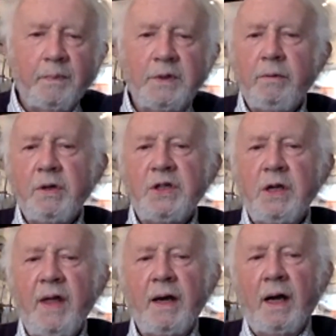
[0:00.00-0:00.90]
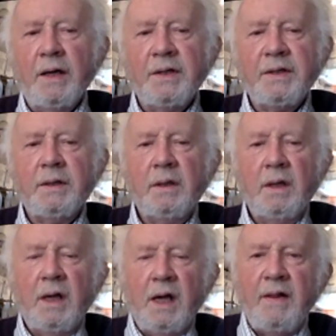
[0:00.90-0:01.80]
to which he then asked,
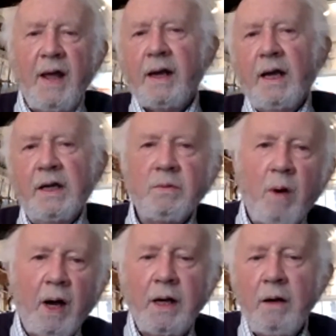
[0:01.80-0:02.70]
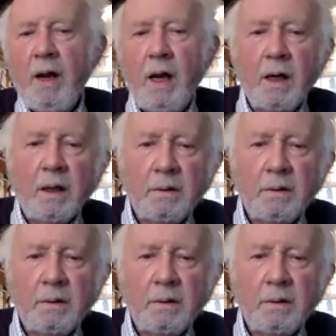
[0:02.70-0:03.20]
in that case, why are you here?